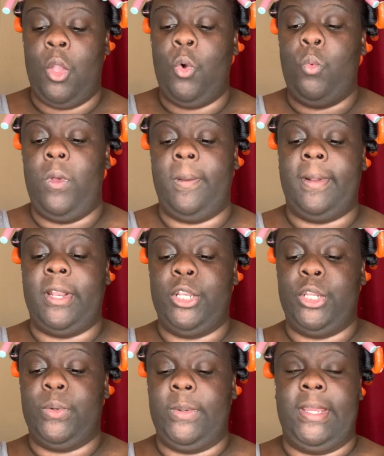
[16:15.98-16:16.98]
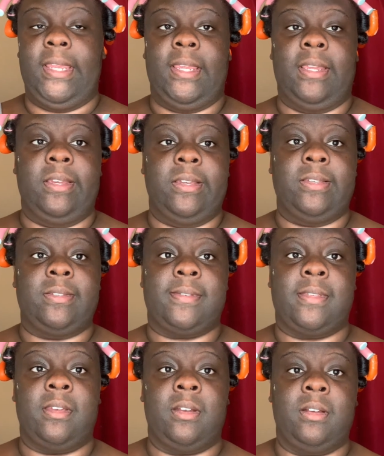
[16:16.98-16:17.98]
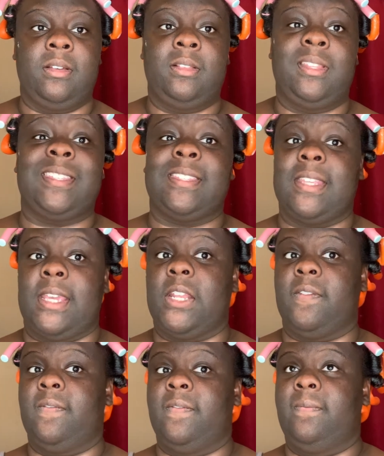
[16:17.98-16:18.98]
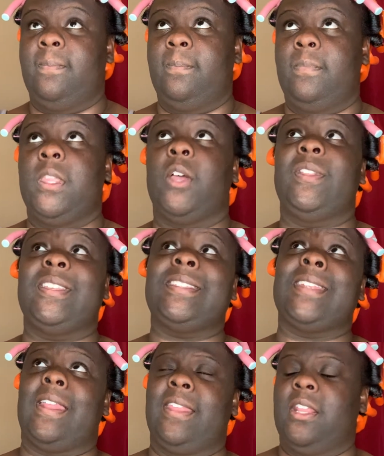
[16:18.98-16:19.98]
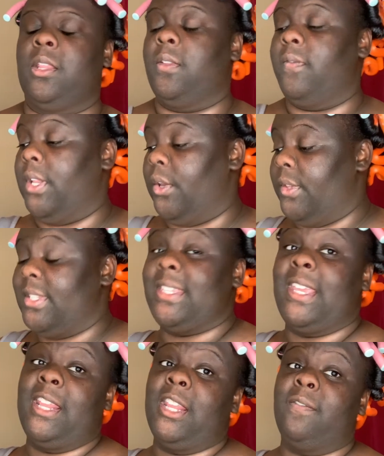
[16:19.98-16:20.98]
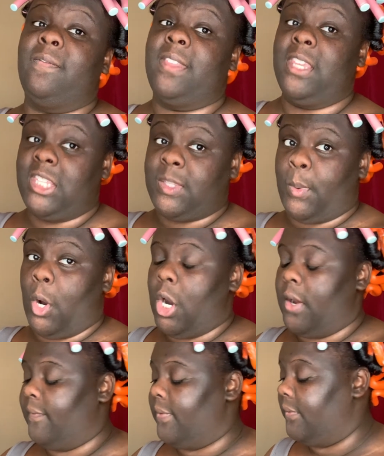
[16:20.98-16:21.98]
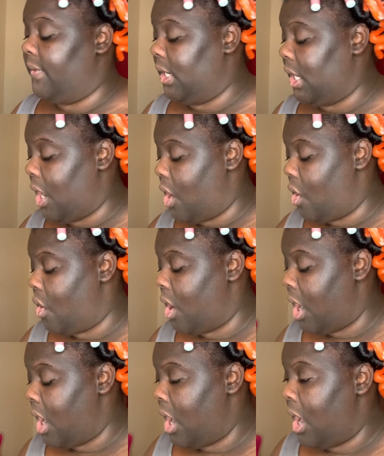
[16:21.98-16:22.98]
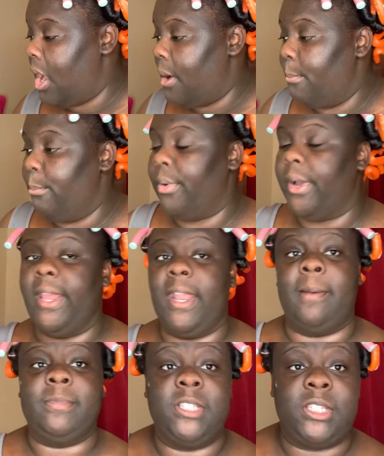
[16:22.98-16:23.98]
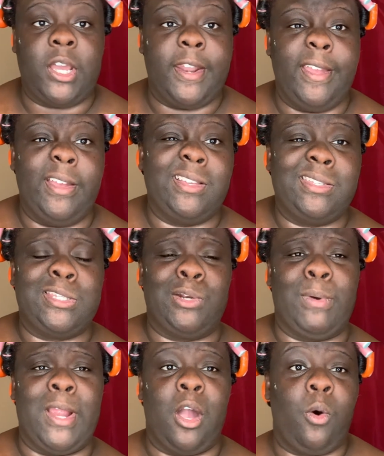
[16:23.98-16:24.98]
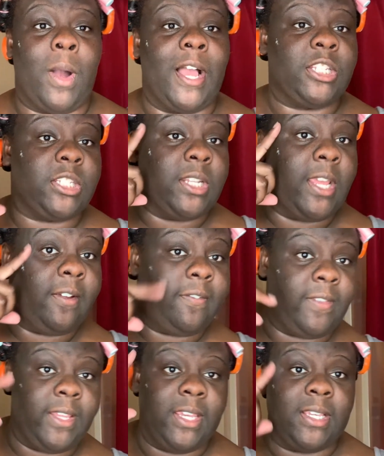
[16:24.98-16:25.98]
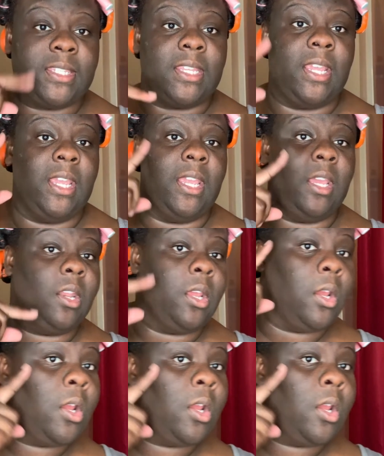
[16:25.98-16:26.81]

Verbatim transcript: What I'm going to do is, this is the end of, no, this is not the end of the video. This is the end of this part of the video but I'm just gonna sit around, watch Netflix and